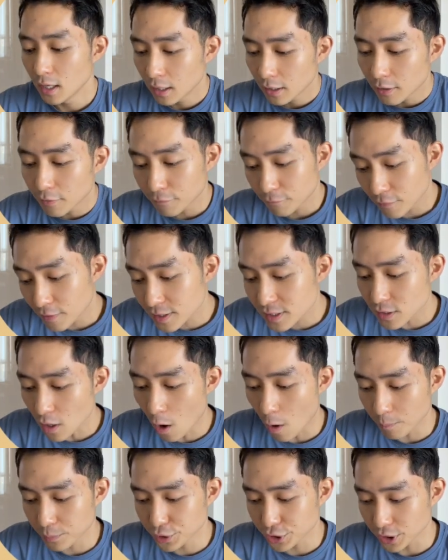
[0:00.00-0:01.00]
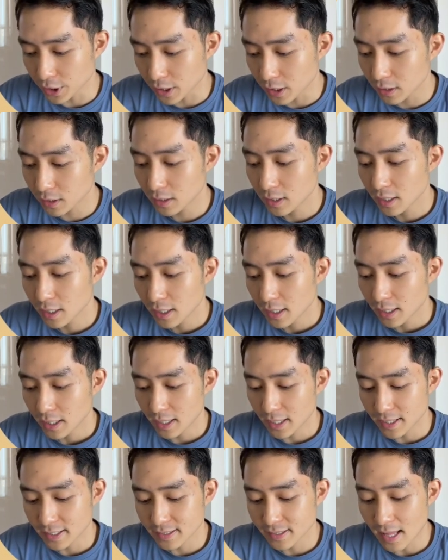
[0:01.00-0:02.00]
The first option
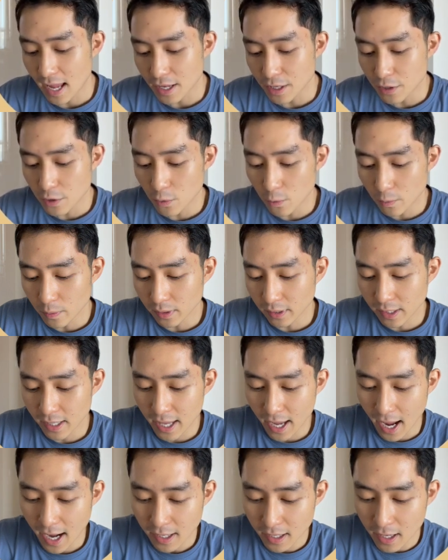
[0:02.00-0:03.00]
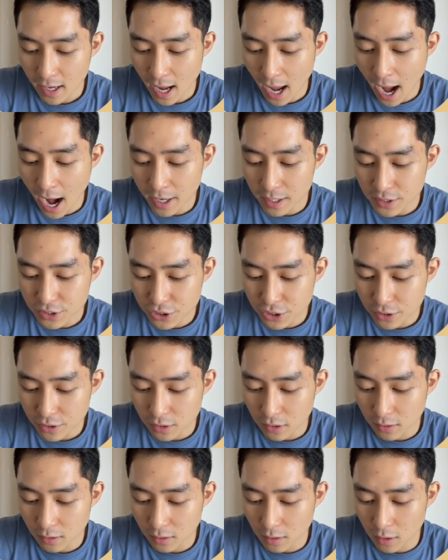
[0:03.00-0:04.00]
is that you will get an
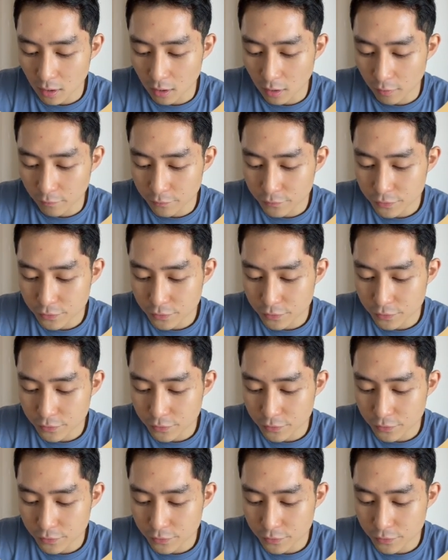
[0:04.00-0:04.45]
additional of